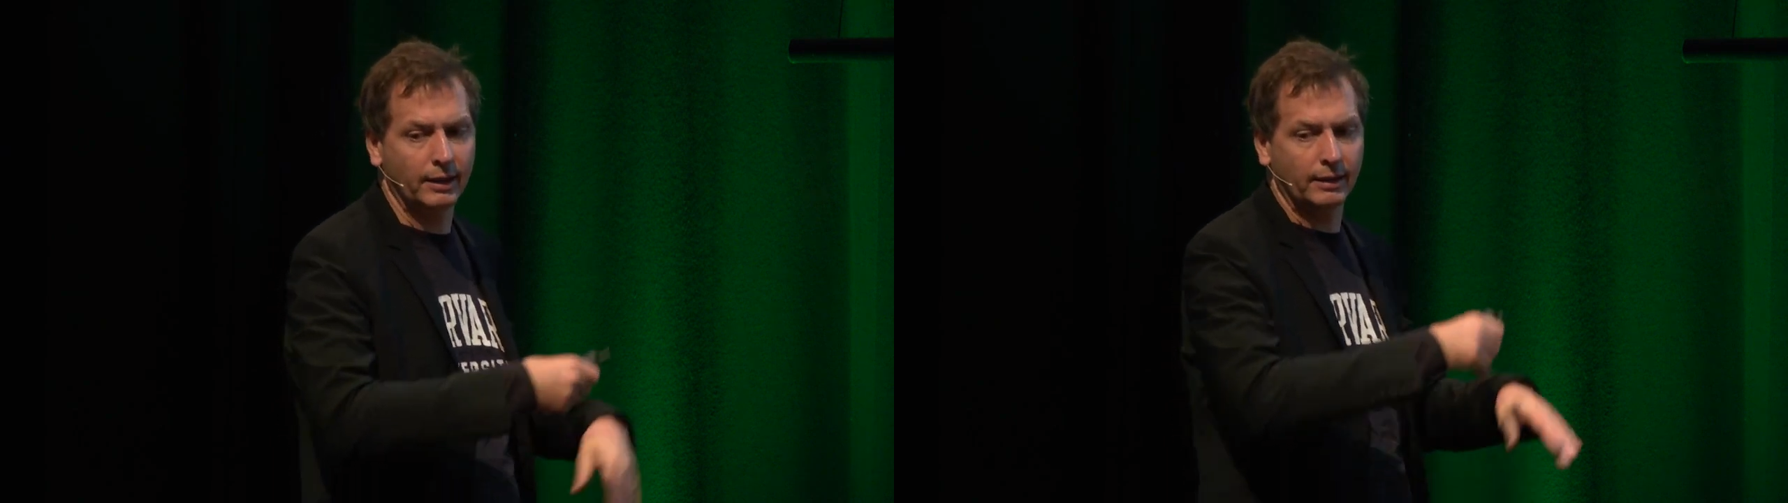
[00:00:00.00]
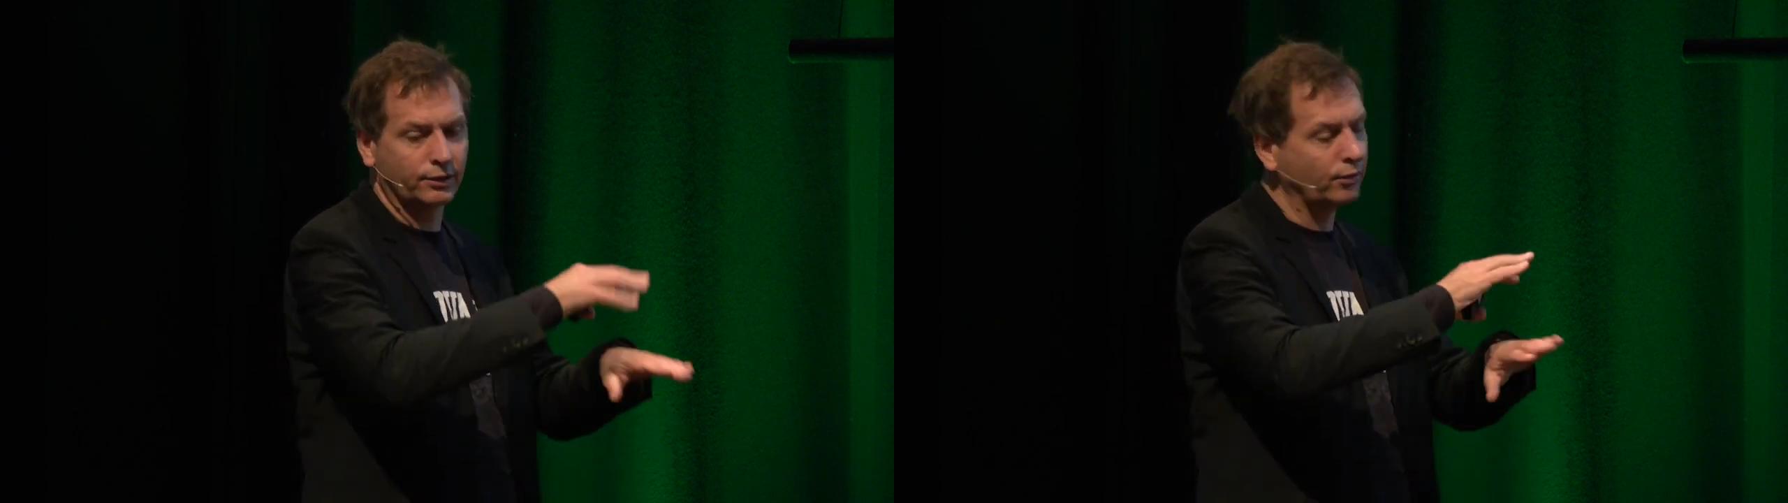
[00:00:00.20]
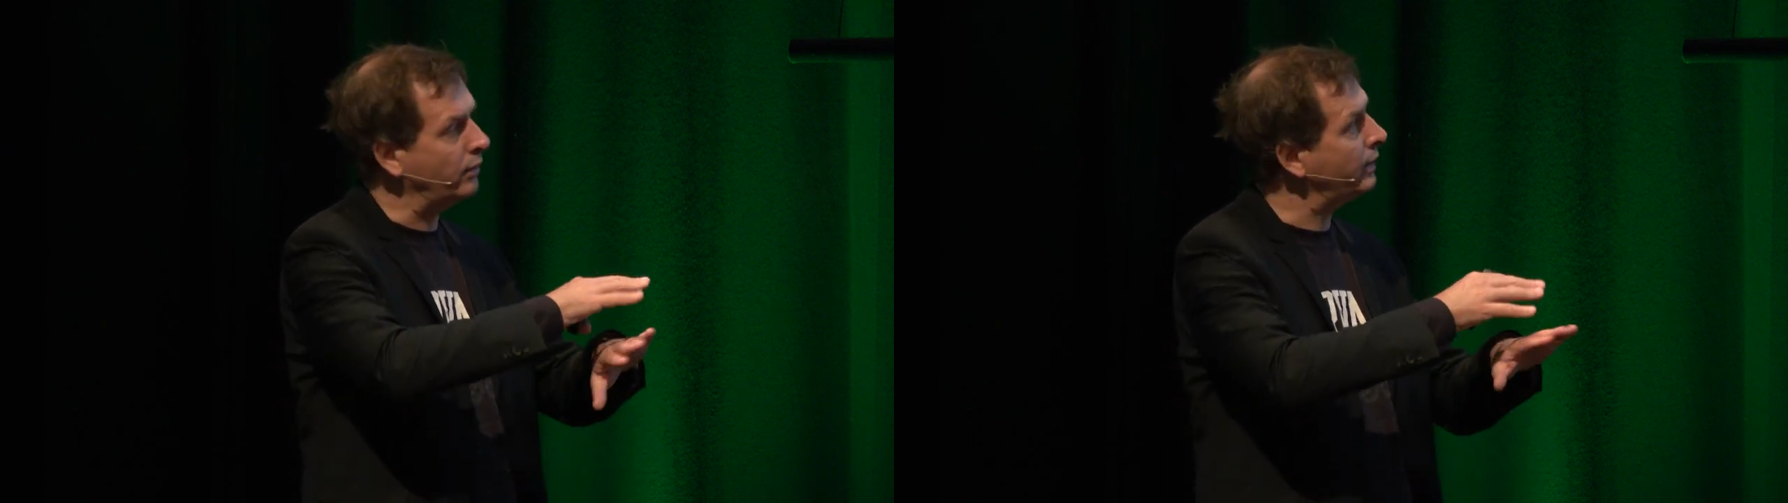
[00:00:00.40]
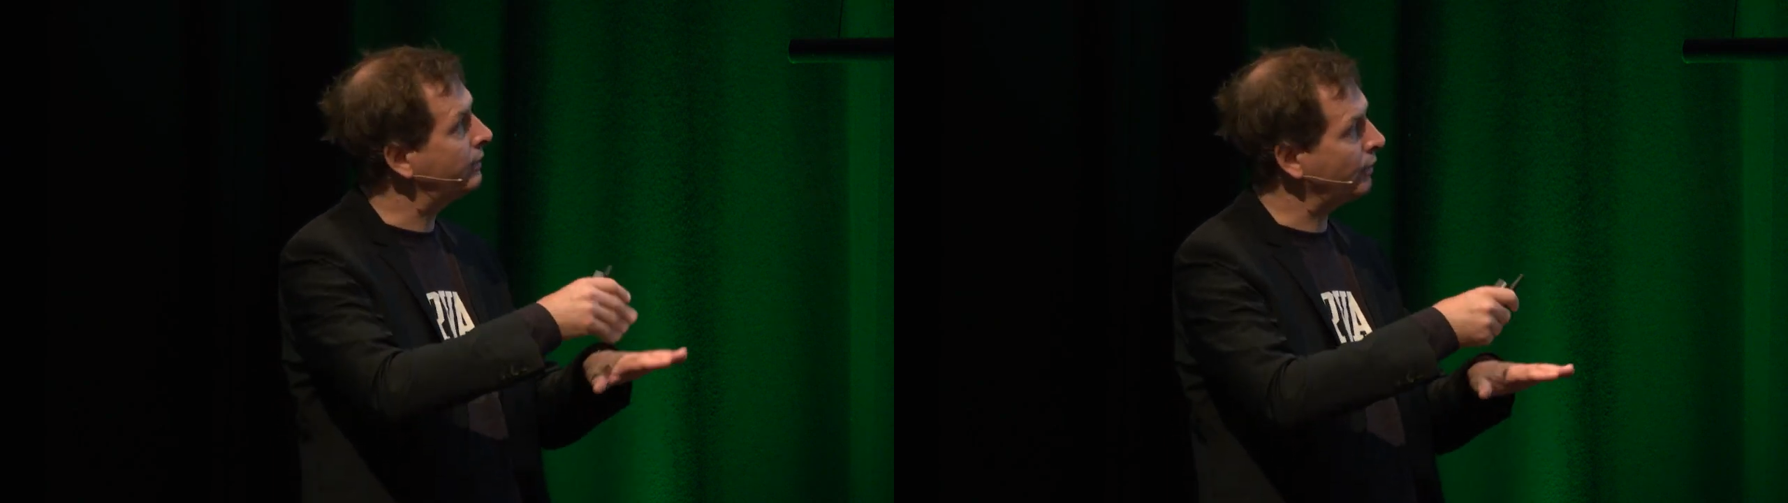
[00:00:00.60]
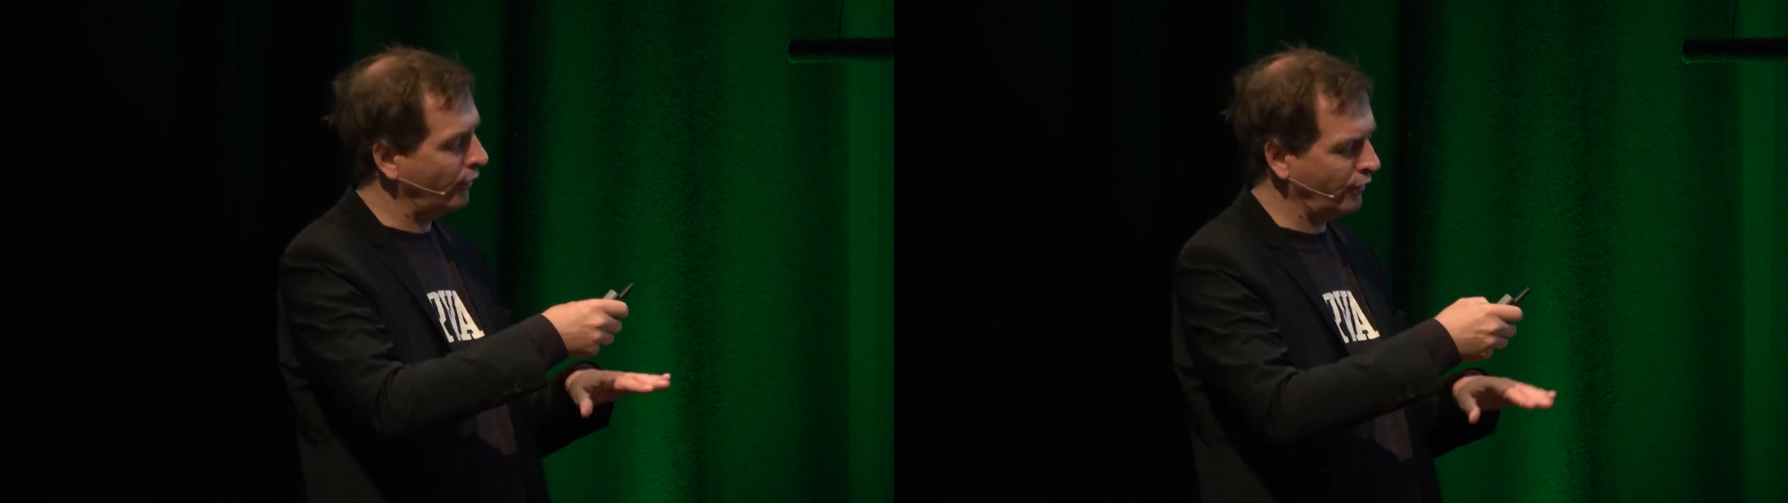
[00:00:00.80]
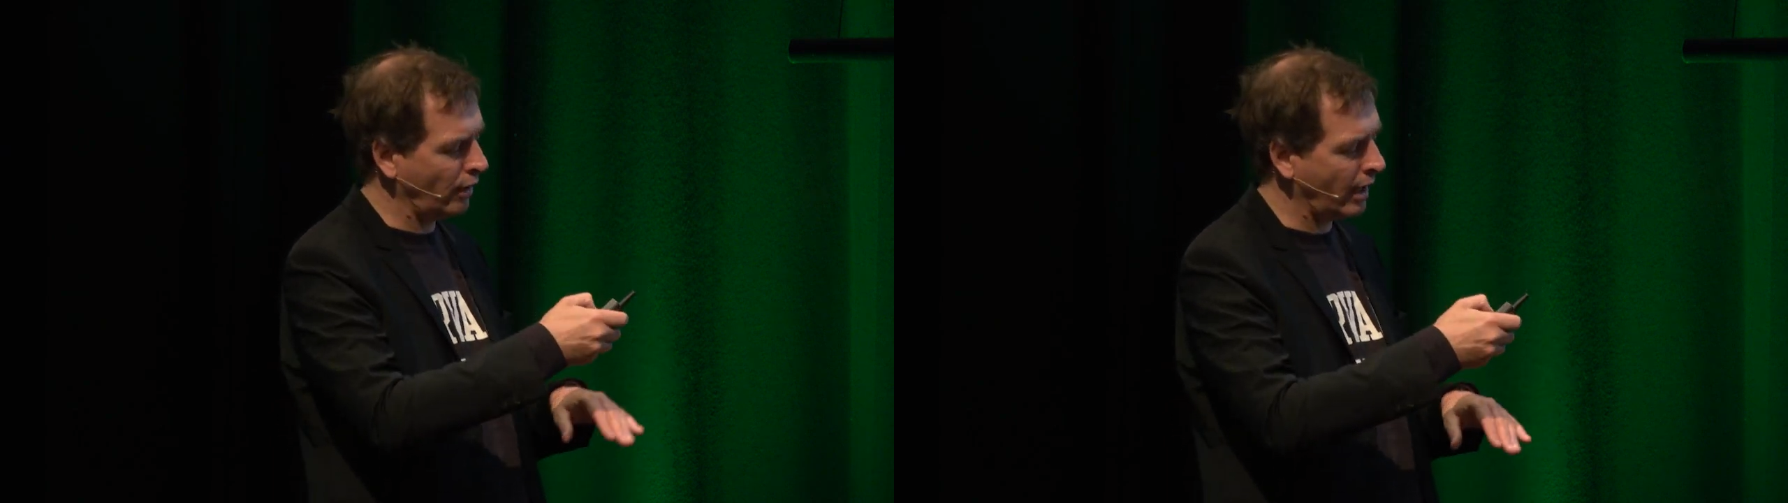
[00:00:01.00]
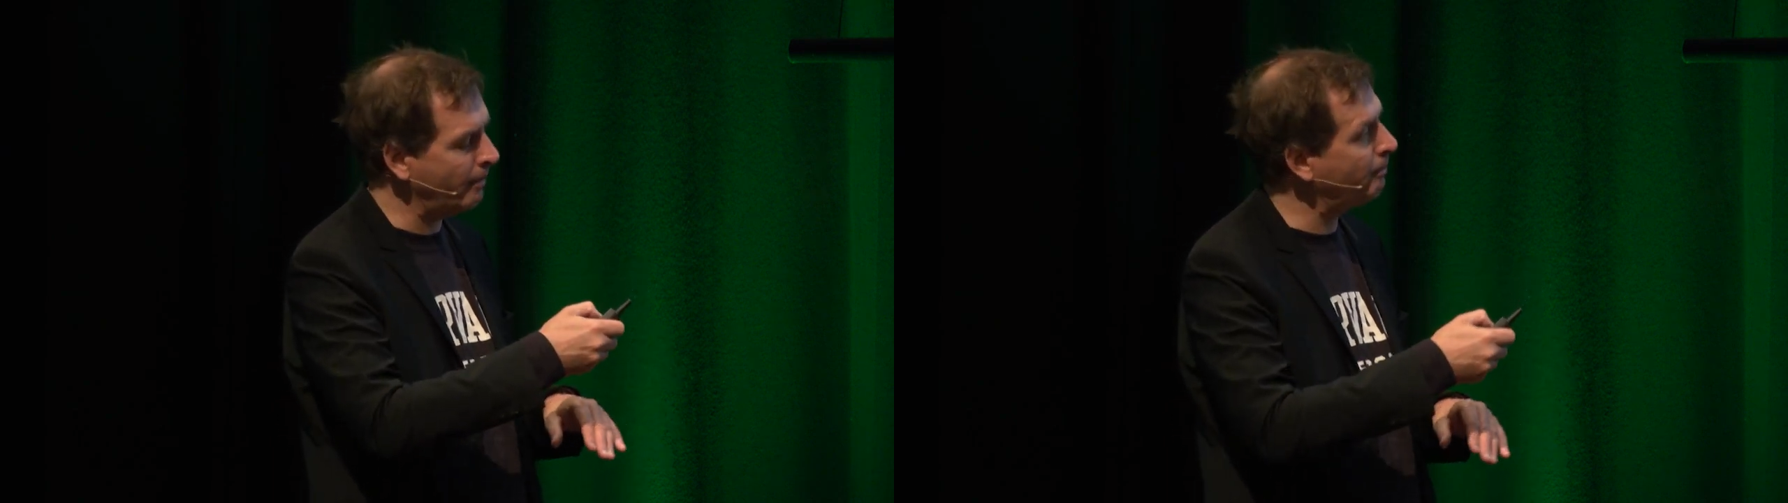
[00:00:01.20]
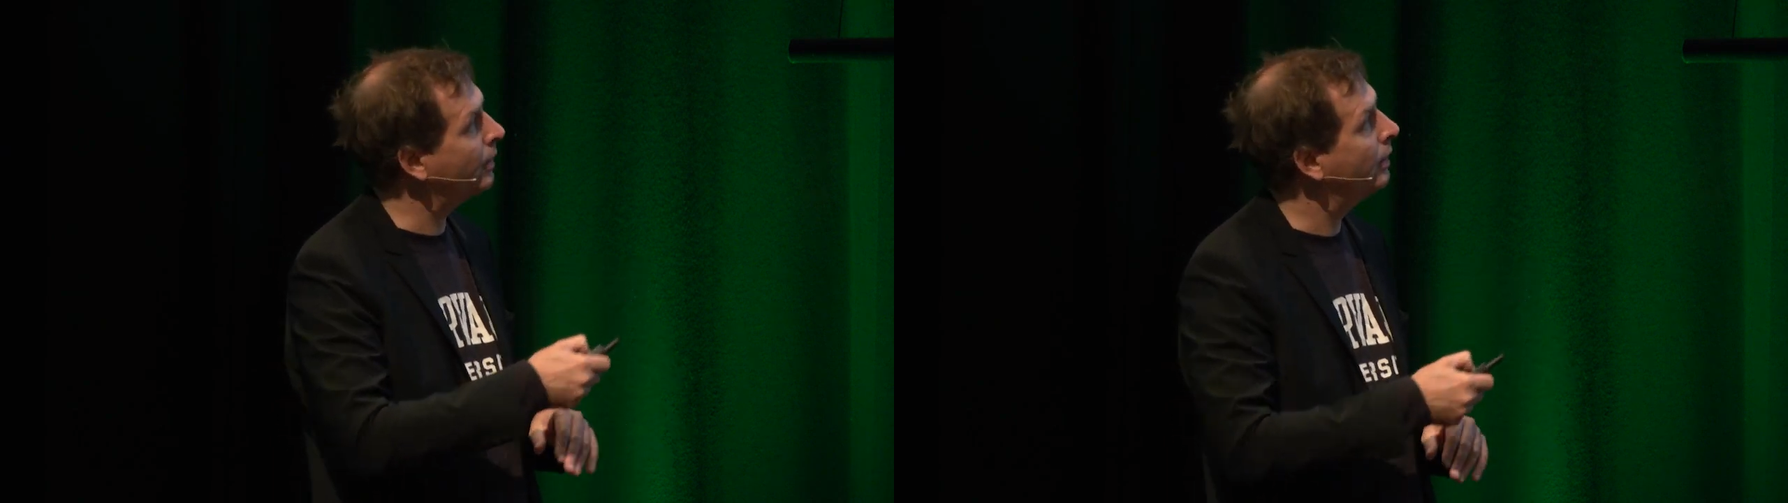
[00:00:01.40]
and so it's
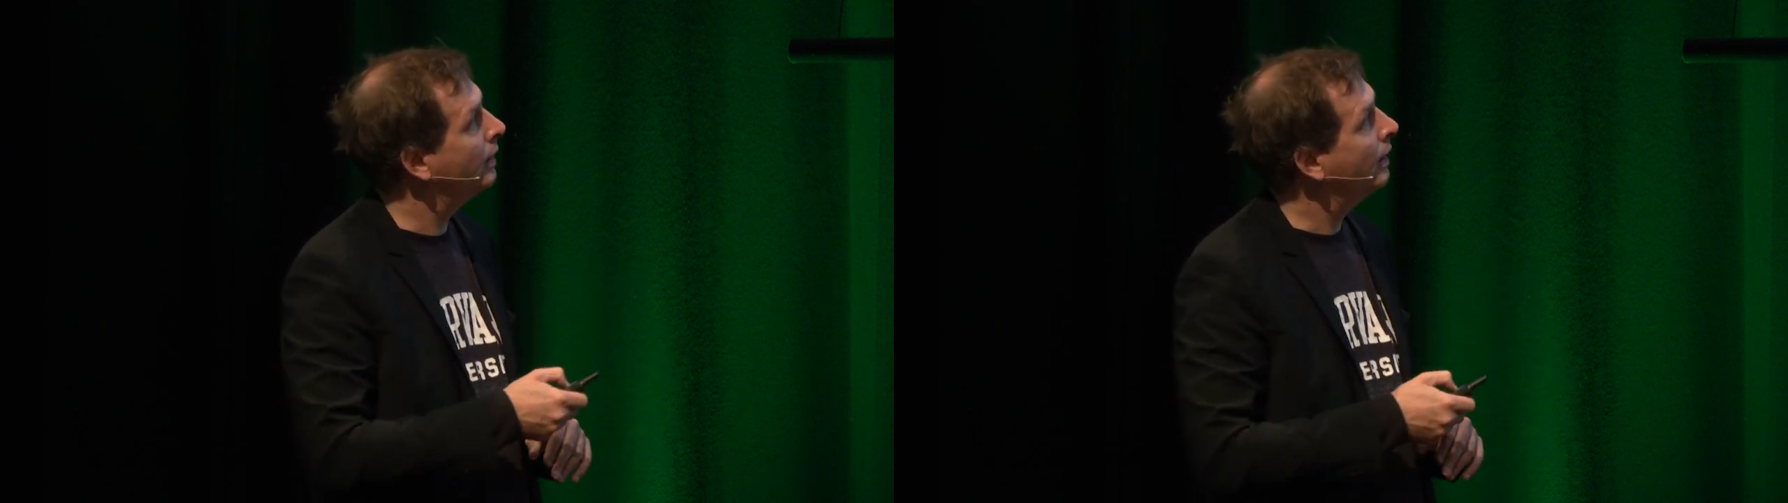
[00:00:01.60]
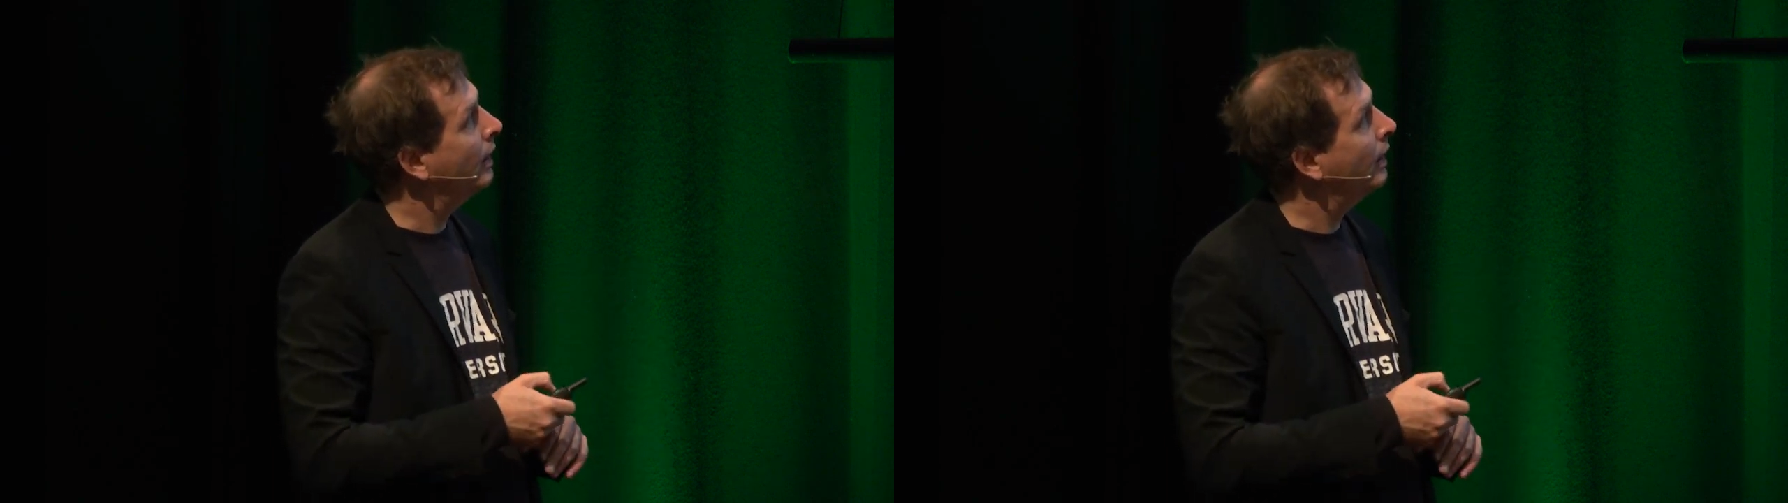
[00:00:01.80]
overlap,